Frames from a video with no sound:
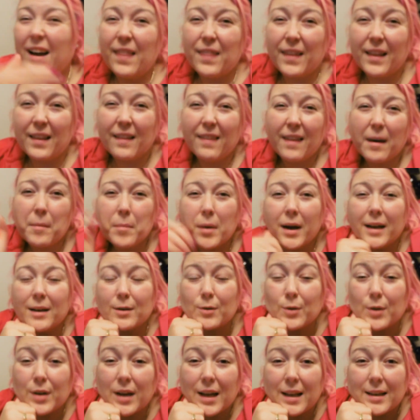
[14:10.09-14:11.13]
I think that might
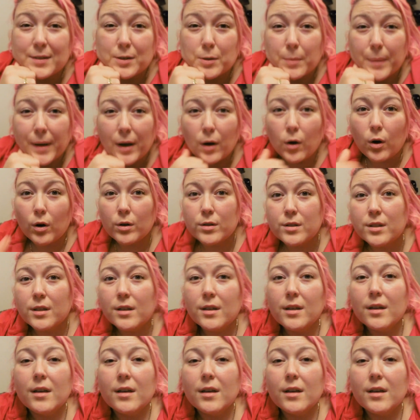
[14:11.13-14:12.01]
look a little bit odd.